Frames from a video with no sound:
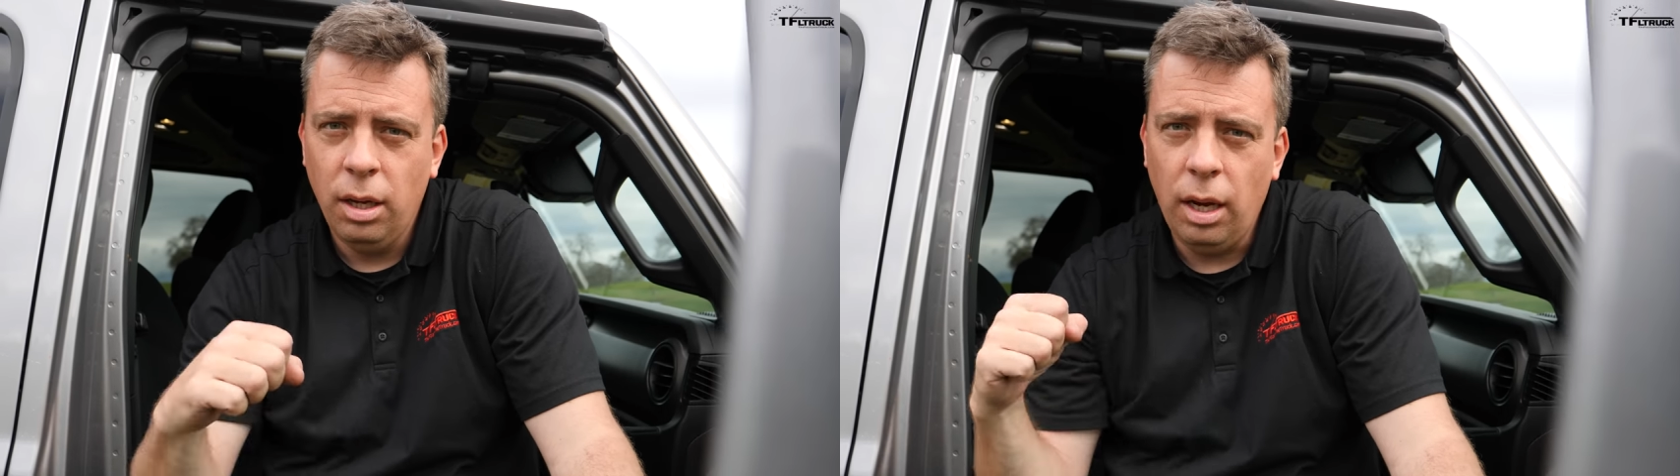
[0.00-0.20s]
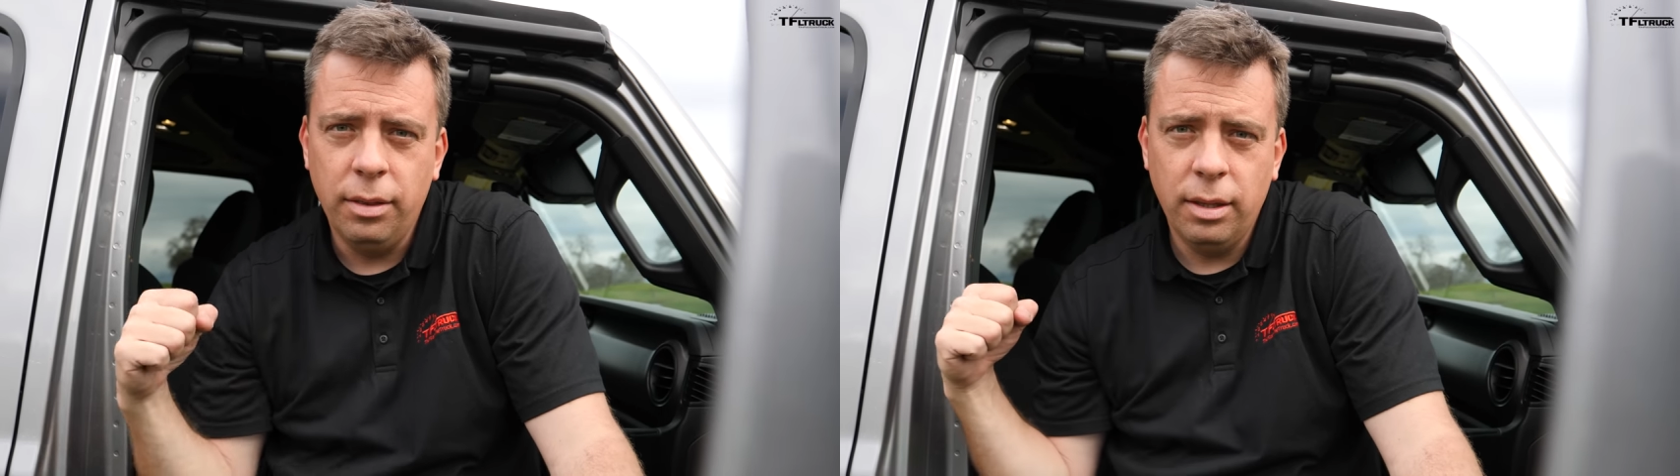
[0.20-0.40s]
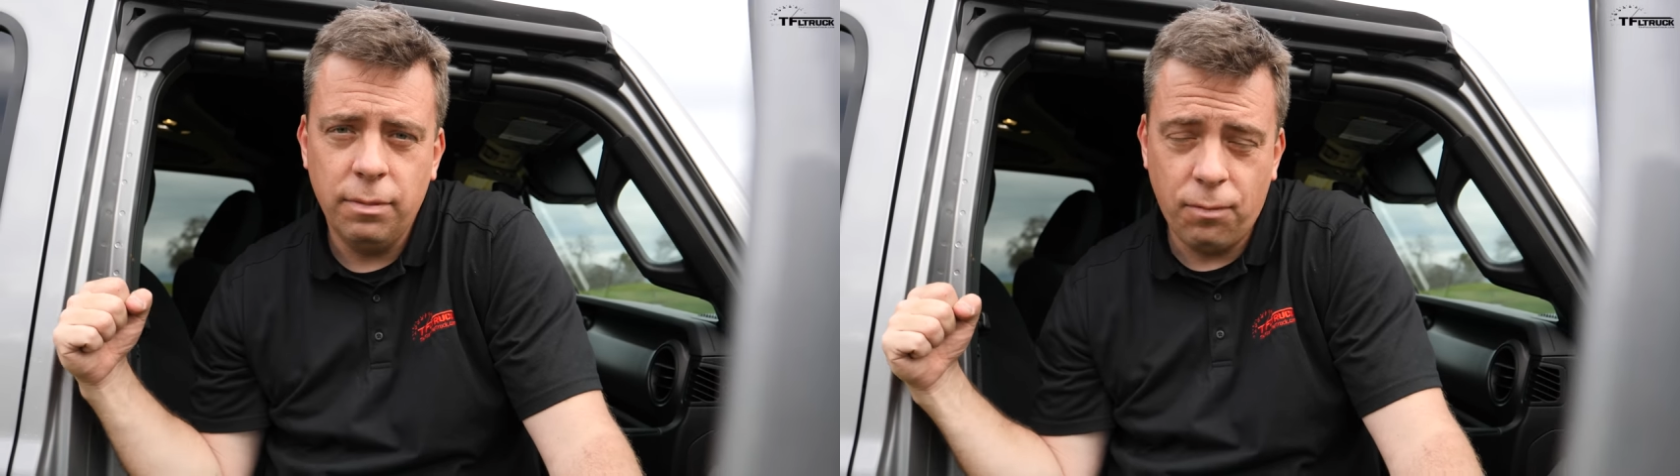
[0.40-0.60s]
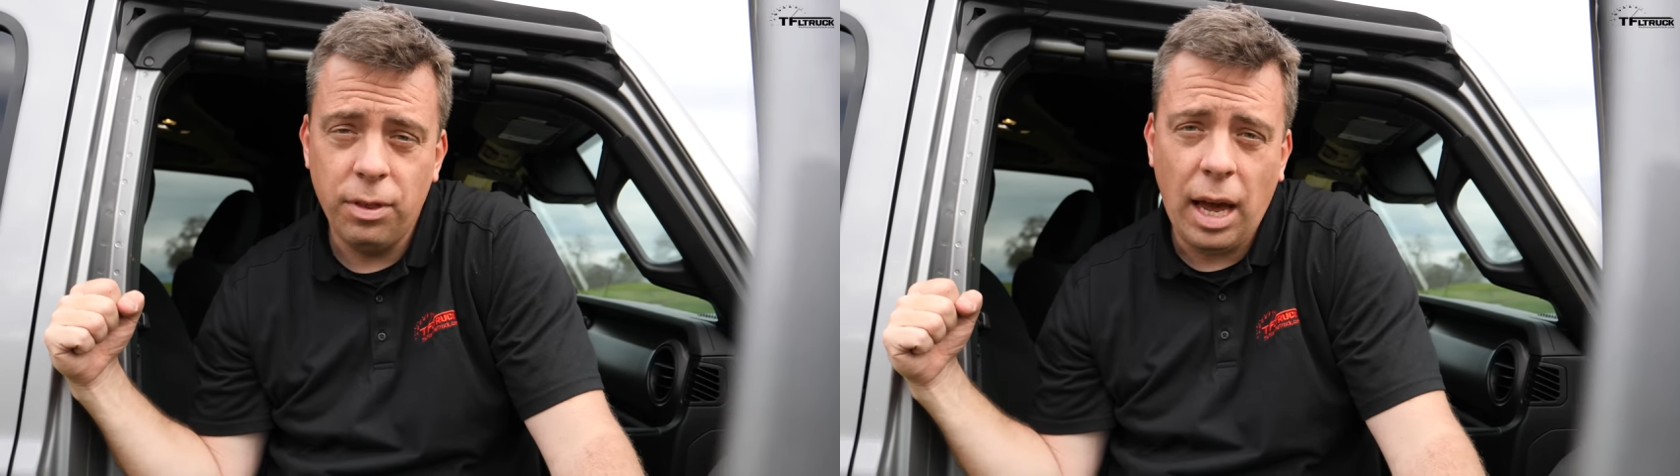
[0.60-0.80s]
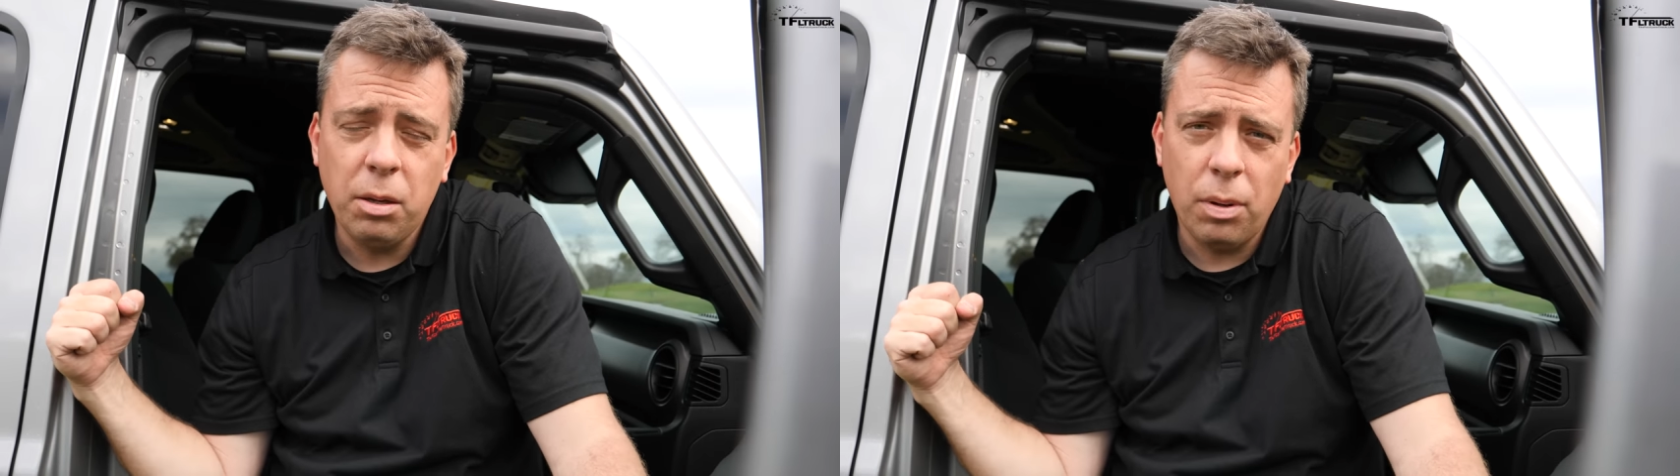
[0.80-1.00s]
And for
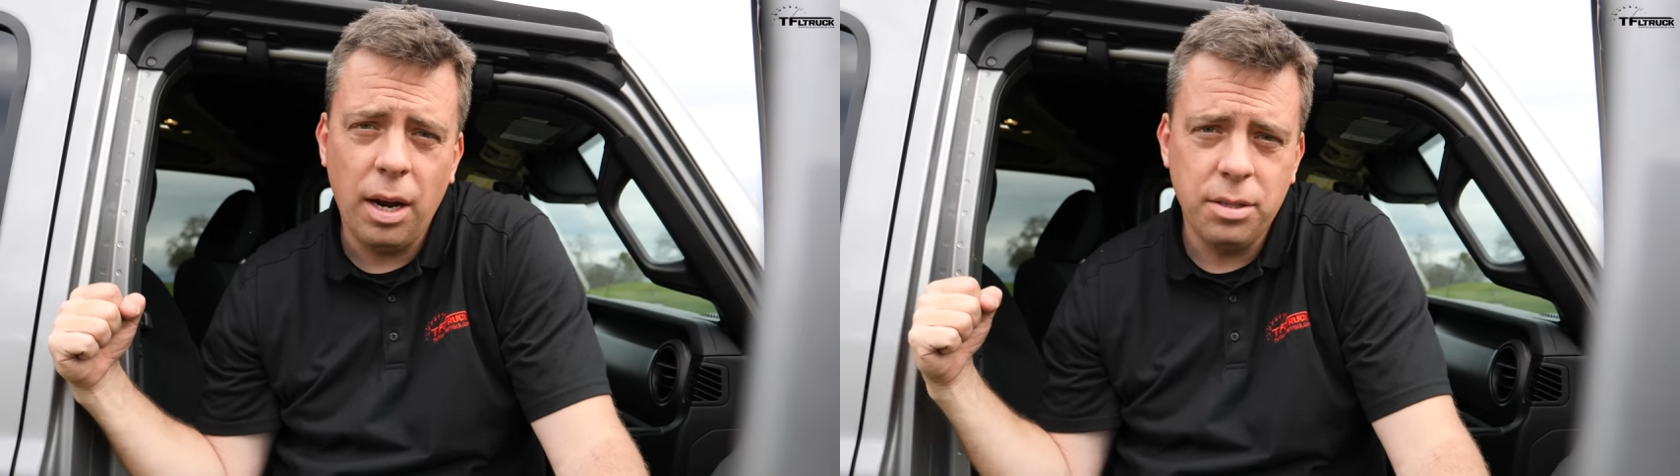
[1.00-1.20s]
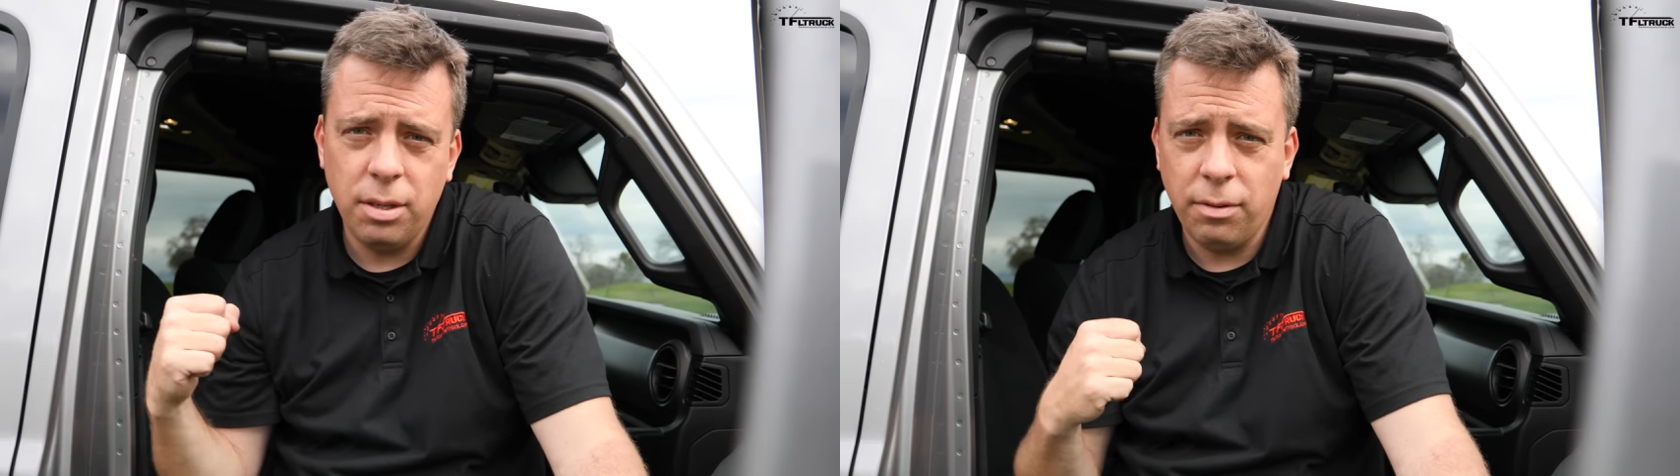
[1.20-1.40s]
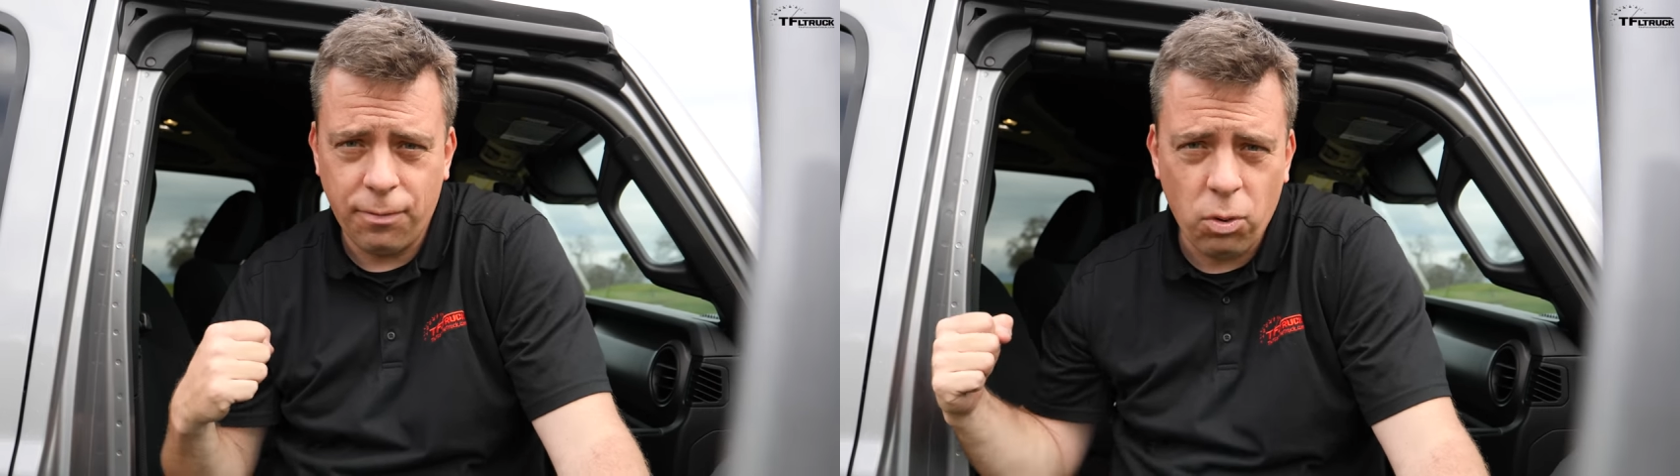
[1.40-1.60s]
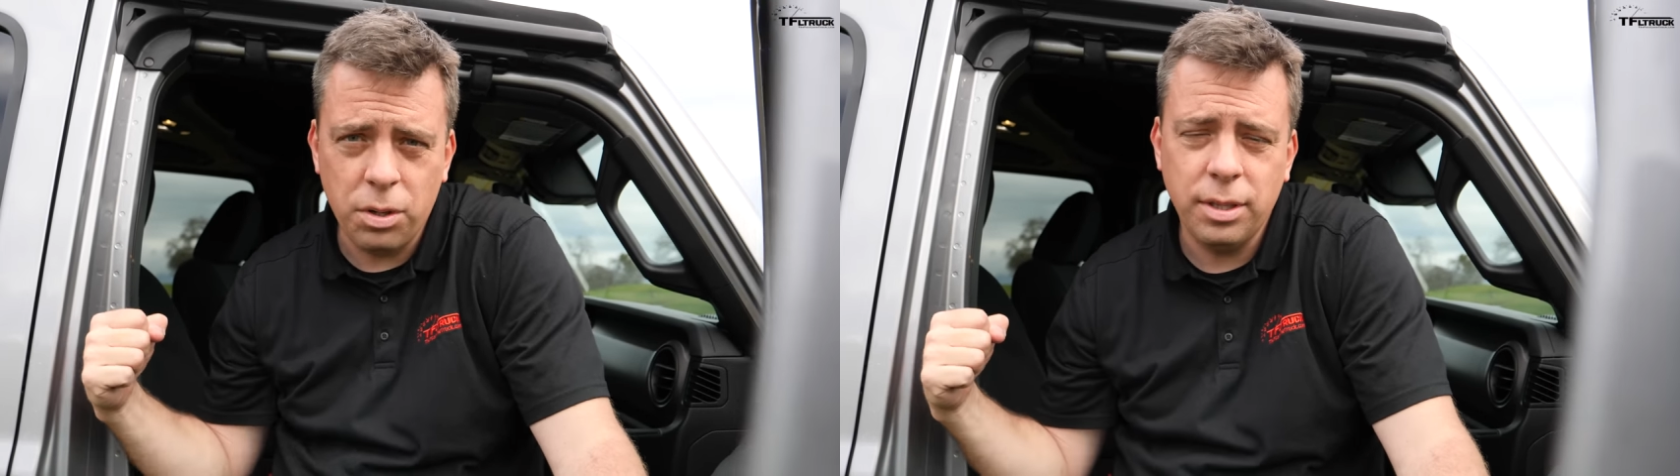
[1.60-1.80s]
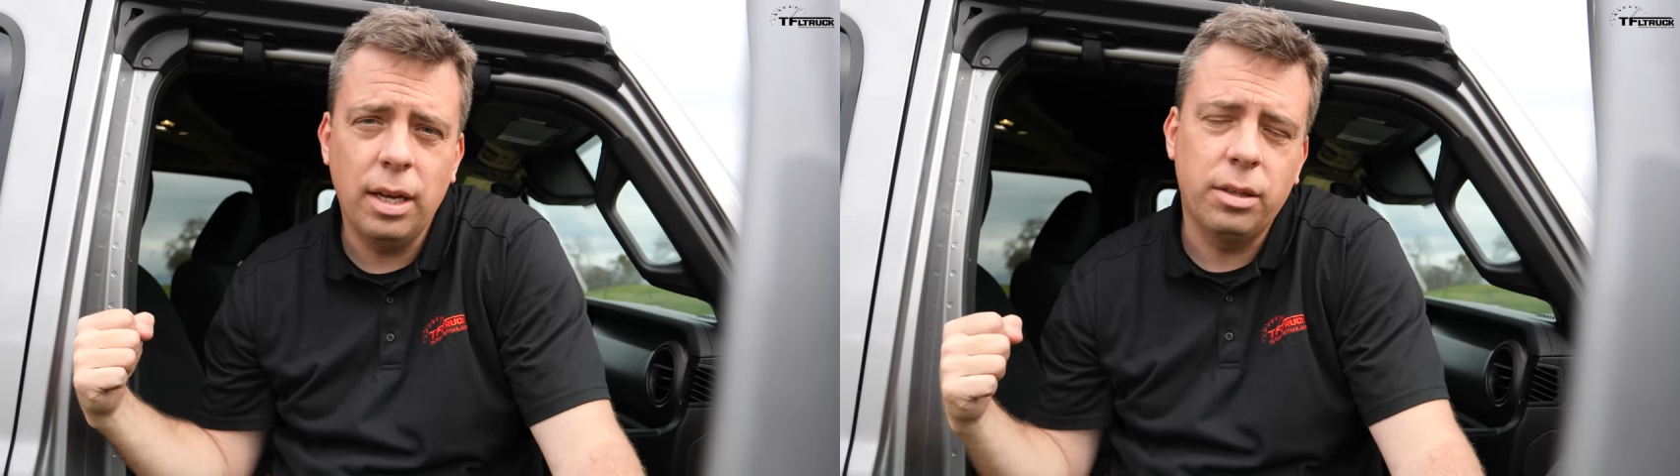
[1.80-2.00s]
that price, you of
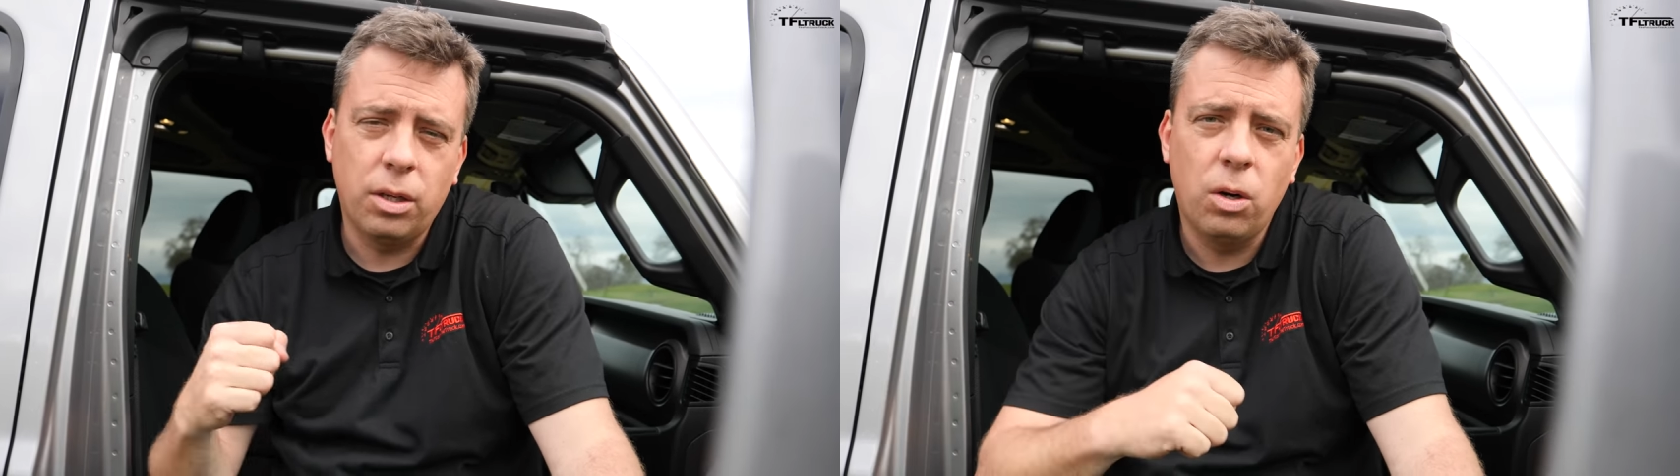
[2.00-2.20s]
course get the